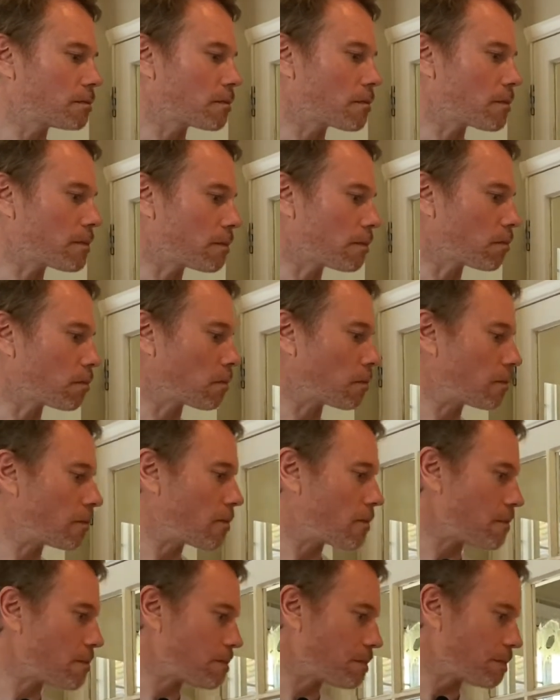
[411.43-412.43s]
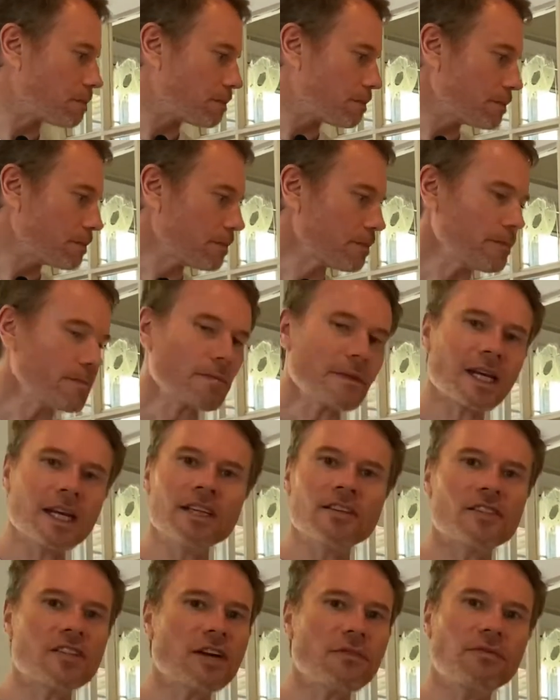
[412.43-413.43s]
It's
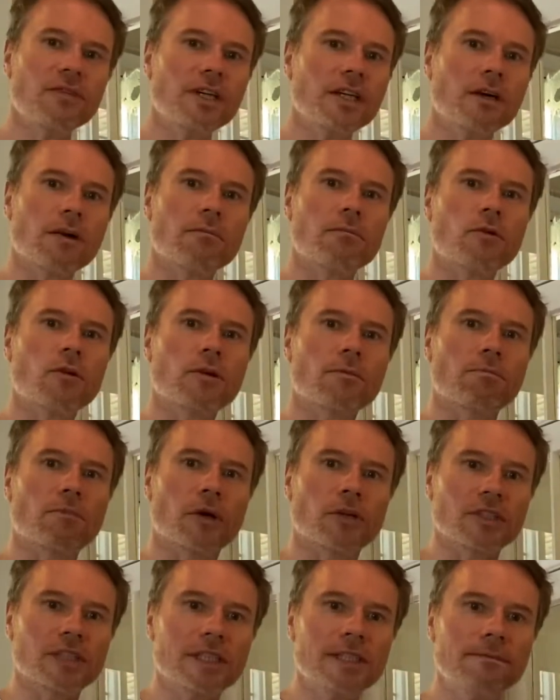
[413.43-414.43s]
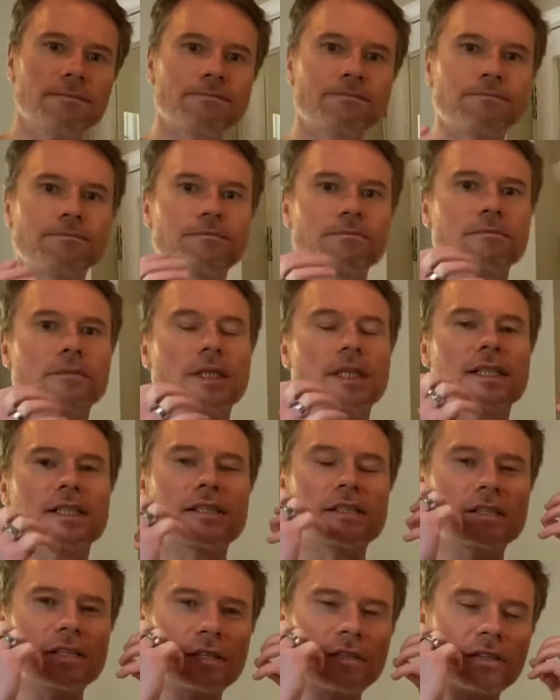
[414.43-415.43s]
definitely got more body.
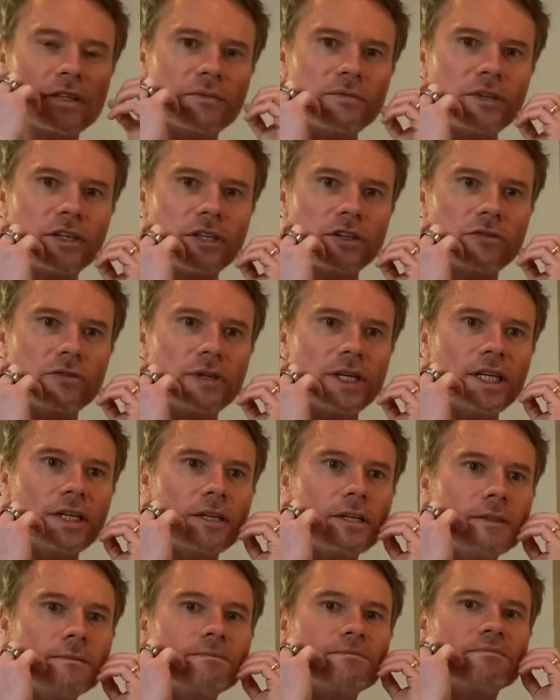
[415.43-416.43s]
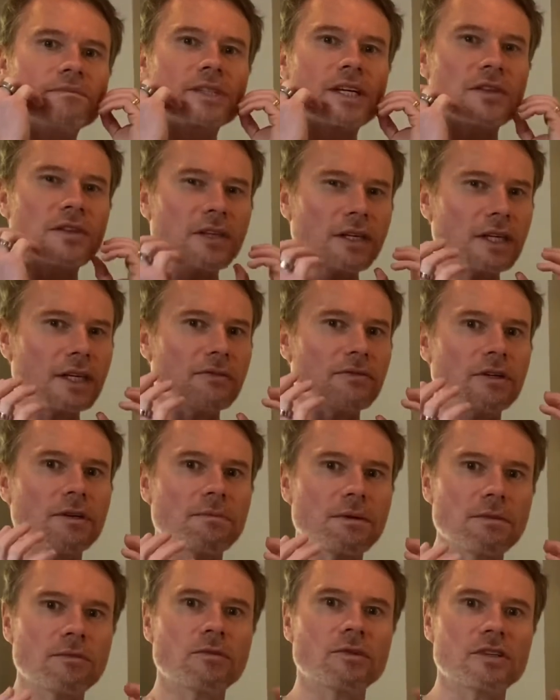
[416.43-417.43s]
It's definitely greener. I think even a
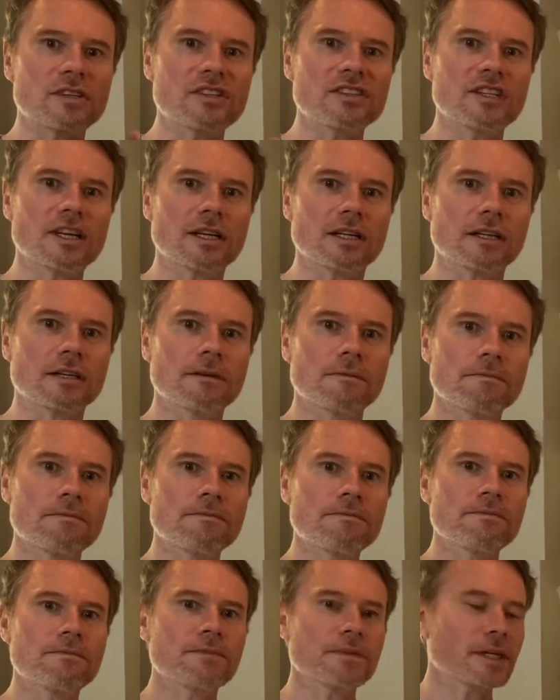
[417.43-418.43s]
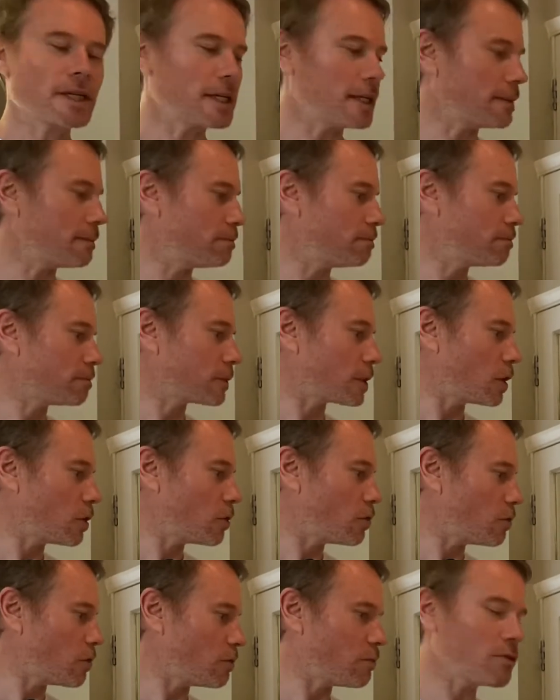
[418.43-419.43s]
bit more acidic.
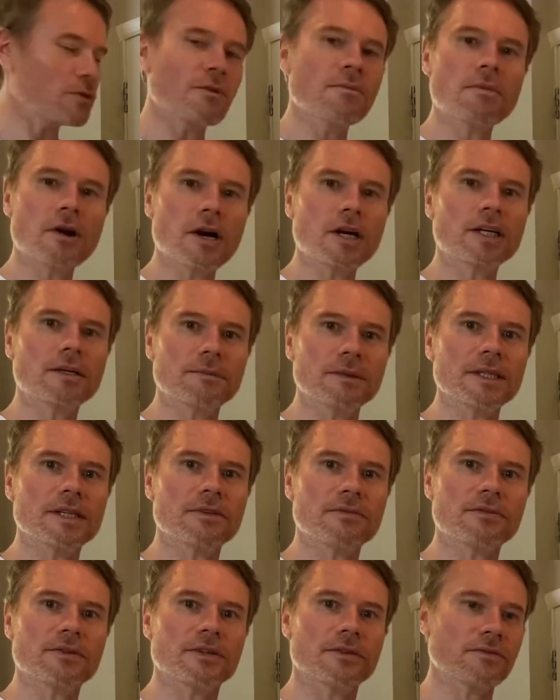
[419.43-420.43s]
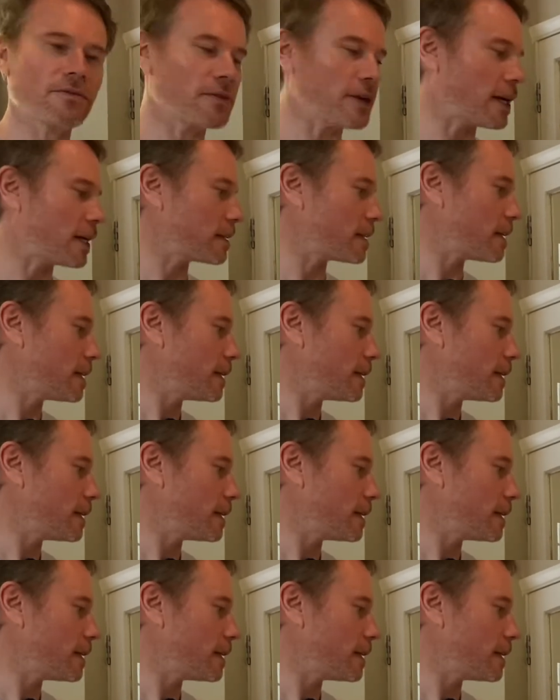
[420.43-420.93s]
Remarkably different, in fact.